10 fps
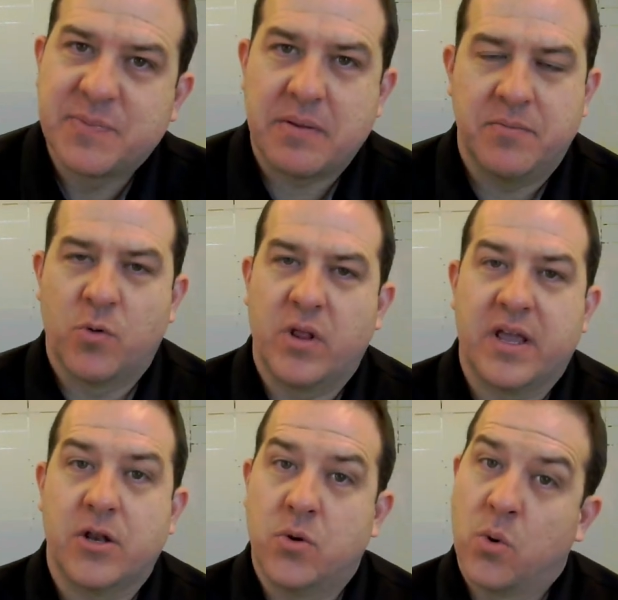more like a
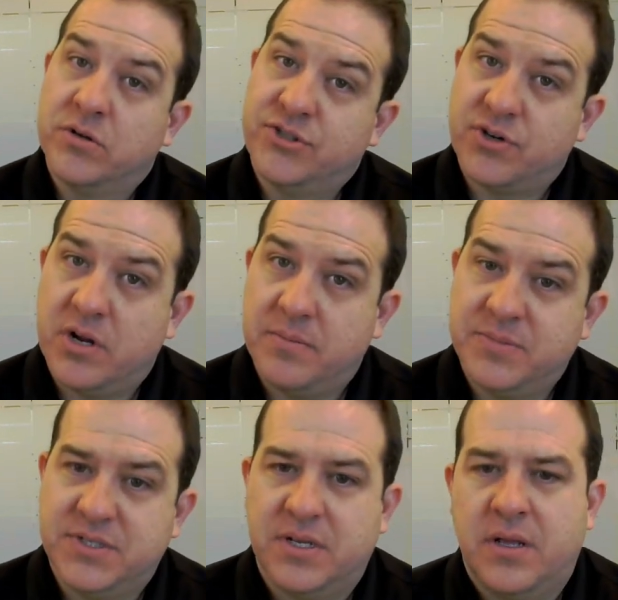
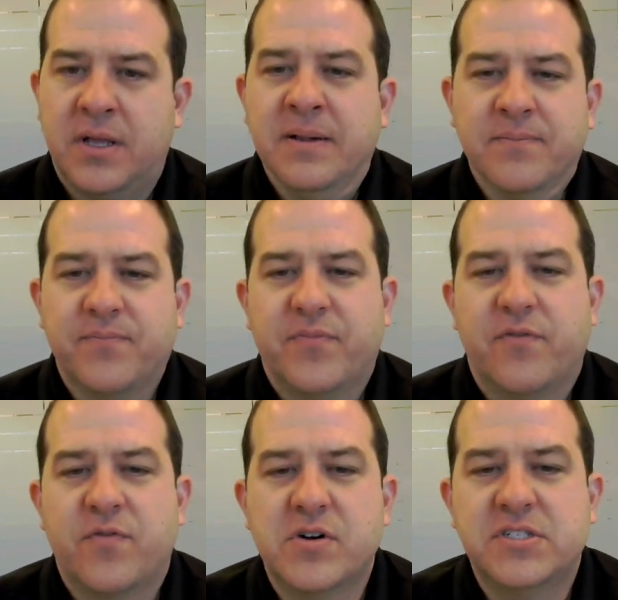Nordstrom's
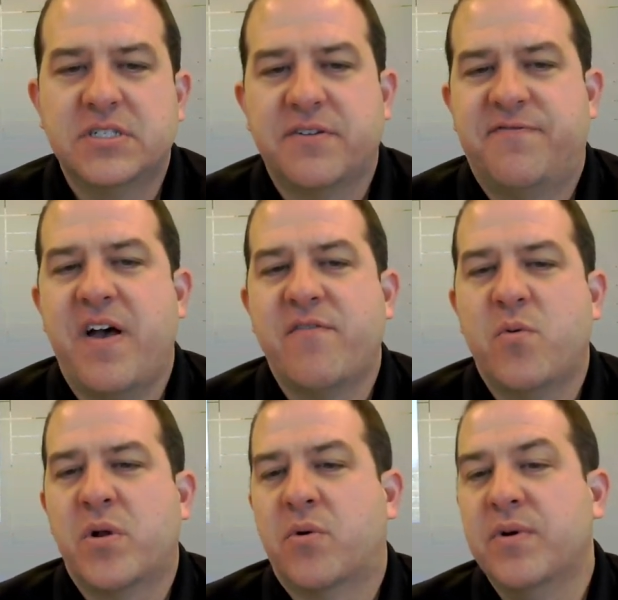versus a 501
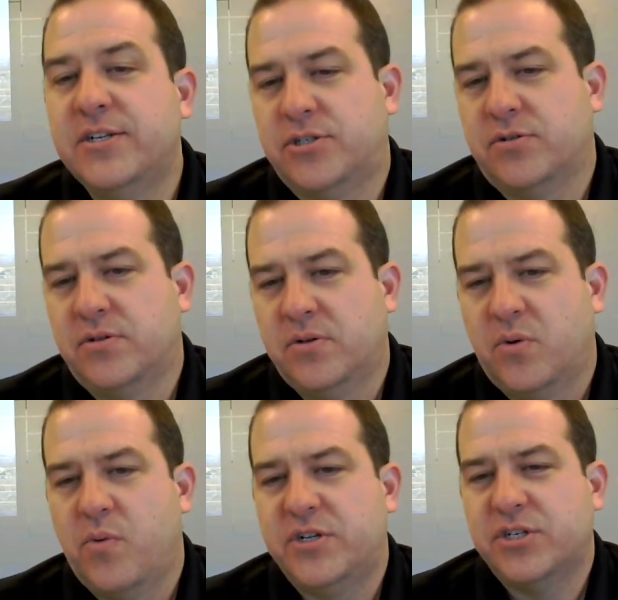original,
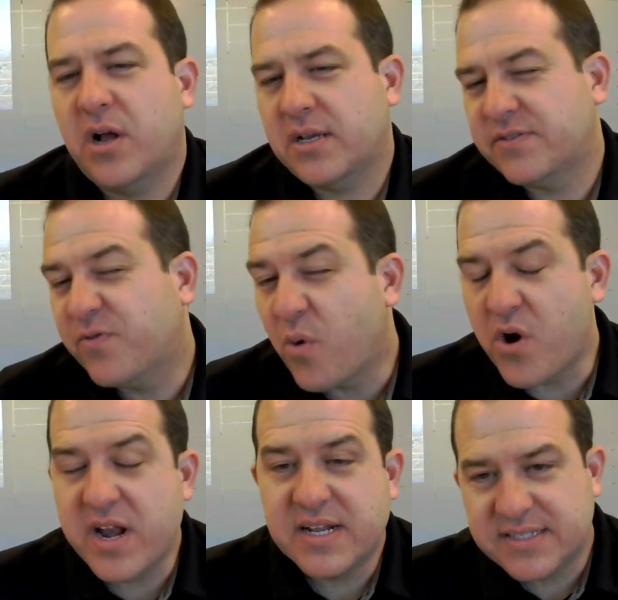which costs $40
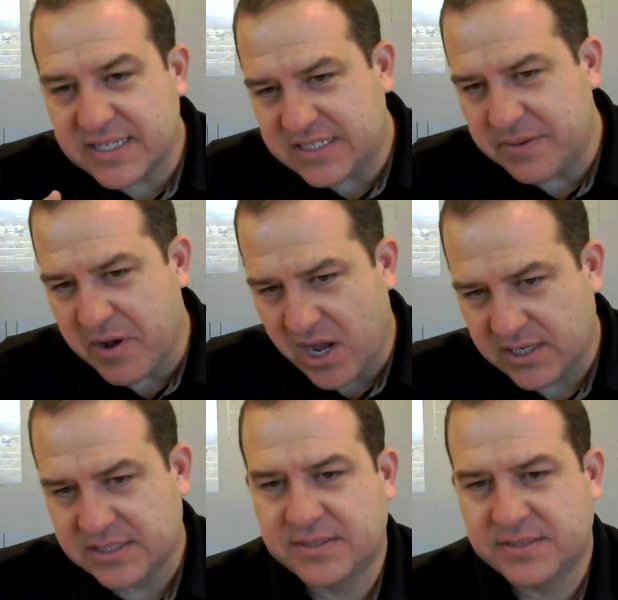to $60.